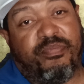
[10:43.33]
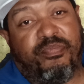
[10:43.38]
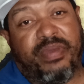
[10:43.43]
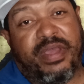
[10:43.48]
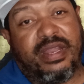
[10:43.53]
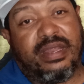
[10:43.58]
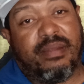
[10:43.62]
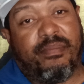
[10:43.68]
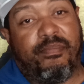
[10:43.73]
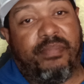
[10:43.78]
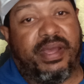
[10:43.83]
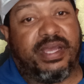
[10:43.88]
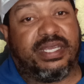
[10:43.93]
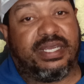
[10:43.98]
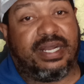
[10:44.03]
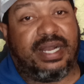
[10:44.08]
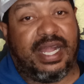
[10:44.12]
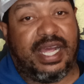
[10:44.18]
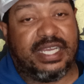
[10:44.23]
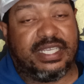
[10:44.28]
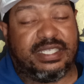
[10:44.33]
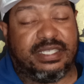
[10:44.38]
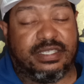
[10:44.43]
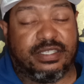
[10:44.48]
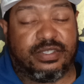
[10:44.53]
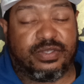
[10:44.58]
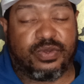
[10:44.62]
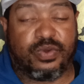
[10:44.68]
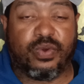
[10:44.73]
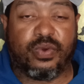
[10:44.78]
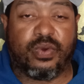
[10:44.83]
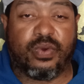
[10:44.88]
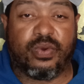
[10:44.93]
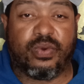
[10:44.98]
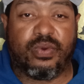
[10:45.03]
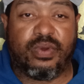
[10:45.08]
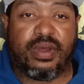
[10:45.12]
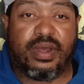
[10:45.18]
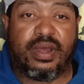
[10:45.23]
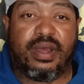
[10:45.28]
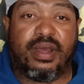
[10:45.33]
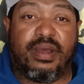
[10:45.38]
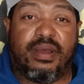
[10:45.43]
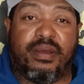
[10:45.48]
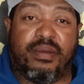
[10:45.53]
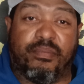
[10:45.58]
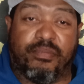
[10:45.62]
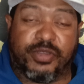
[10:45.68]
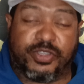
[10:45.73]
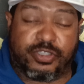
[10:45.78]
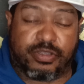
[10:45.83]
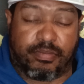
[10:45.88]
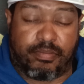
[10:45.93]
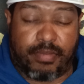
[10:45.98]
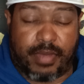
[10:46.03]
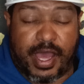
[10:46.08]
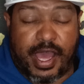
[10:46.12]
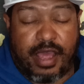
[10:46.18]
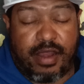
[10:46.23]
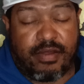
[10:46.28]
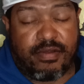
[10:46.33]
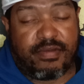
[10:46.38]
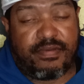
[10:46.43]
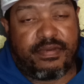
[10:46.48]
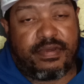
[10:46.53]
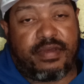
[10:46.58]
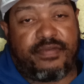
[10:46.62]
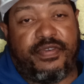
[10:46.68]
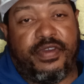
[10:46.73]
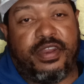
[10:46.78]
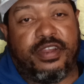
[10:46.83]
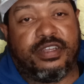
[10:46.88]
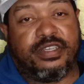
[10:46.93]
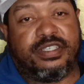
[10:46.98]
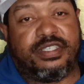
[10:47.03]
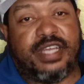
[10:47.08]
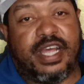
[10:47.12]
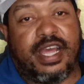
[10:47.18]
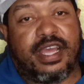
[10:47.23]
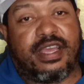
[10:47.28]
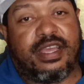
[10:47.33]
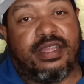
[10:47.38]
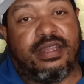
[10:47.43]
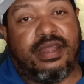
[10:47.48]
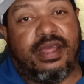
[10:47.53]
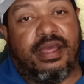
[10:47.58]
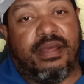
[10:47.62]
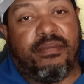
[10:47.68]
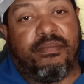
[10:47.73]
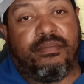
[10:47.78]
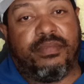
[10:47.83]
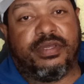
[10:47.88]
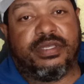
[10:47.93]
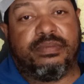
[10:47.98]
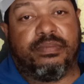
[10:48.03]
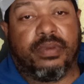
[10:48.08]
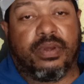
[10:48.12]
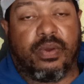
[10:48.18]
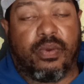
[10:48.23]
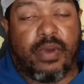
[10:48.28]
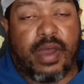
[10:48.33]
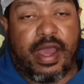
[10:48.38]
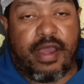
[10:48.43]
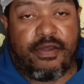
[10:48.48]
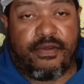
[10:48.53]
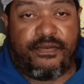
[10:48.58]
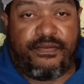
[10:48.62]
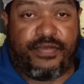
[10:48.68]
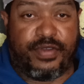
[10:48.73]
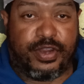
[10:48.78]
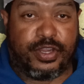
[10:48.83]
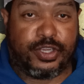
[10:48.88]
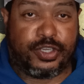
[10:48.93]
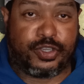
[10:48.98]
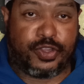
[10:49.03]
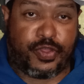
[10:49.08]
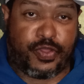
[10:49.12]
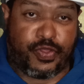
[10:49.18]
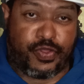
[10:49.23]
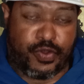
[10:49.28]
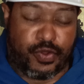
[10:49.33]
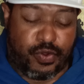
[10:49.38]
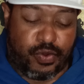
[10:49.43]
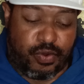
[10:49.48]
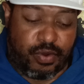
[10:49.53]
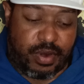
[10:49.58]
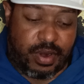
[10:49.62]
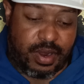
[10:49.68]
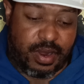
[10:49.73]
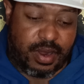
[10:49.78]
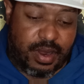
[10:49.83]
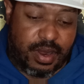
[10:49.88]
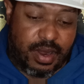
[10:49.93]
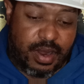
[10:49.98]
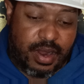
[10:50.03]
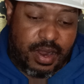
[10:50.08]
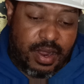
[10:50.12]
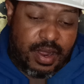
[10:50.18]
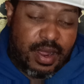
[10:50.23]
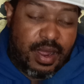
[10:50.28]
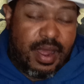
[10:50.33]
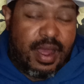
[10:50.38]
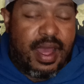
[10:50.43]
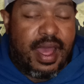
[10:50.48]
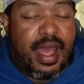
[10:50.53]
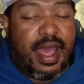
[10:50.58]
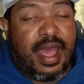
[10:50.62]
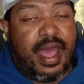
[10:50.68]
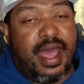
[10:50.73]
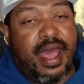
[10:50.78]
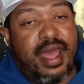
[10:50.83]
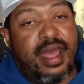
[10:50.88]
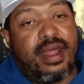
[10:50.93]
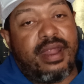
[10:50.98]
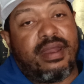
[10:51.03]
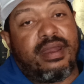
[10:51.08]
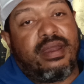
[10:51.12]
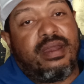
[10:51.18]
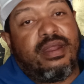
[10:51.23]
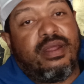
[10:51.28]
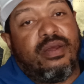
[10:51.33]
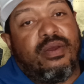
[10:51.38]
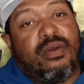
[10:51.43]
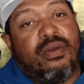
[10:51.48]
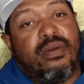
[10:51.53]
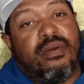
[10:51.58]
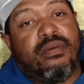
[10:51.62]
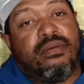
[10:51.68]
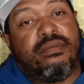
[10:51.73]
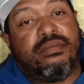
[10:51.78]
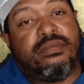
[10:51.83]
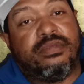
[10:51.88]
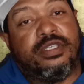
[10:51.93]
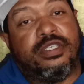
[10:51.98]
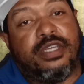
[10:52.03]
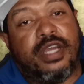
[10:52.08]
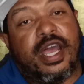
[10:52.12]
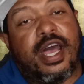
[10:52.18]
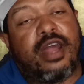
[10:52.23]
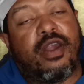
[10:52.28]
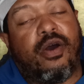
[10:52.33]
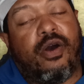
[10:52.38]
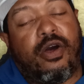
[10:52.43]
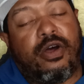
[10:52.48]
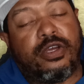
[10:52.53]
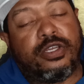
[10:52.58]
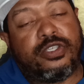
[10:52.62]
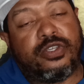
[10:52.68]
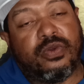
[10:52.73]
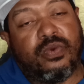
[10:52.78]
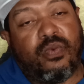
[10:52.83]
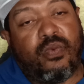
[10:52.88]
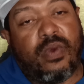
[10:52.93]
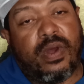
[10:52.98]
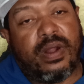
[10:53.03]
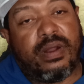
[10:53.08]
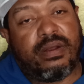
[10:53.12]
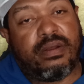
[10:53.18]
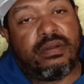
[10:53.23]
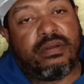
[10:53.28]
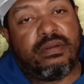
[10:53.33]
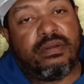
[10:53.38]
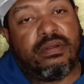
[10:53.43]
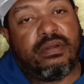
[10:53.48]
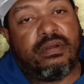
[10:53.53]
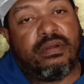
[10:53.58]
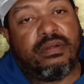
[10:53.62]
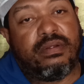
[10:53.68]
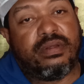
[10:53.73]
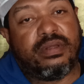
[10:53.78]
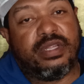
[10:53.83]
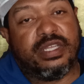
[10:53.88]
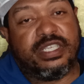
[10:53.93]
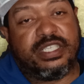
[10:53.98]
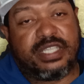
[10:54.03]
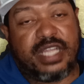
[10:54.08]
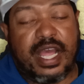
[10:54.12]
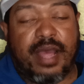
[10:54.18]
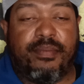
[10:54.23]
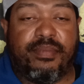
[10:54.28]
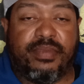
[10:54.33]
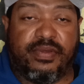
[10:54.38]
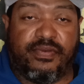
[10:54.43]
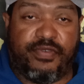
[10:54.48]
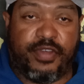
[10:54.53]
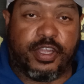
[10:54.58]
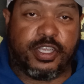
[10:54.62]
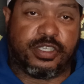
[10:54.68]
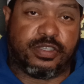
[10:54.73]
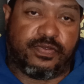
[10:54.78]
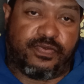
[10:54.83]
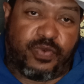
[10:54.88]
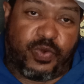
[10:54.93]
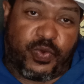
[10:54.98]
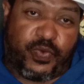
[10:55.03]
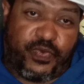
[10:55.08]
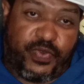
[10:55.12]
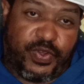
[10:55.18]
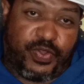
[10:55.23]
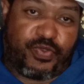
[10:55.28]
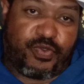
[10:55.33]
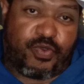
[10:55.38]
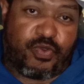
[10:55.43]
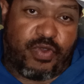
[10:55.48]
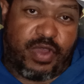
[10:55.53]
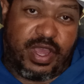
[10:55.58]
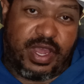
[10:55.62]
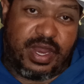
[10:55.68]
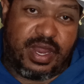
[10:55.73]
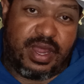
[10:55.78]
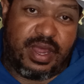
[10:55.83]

being the best class in the school. Mr. Miner finished second, and Ms. McGuire finished third. And Gianna also won the STEM division for fifth grade.